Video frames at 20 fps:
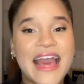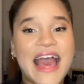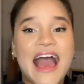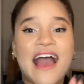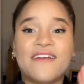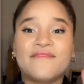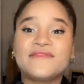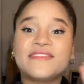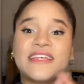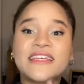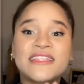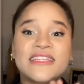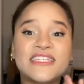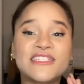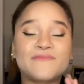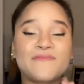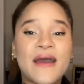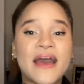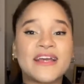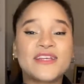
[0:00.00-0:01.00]
I've seen this
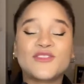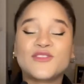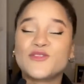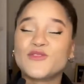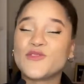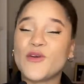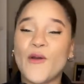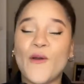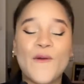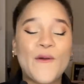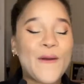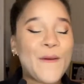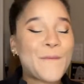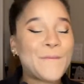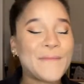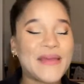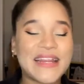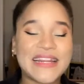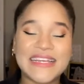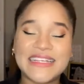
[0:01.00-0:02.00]
bag so
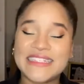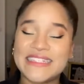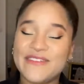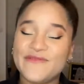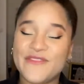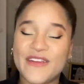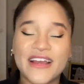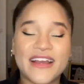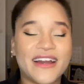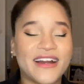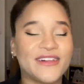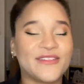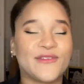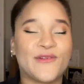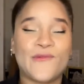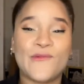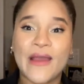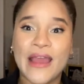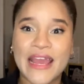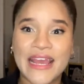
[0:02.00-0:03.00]
many different
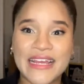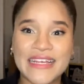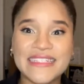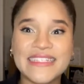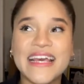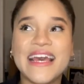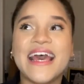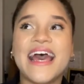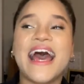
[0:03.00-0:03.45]
colorways.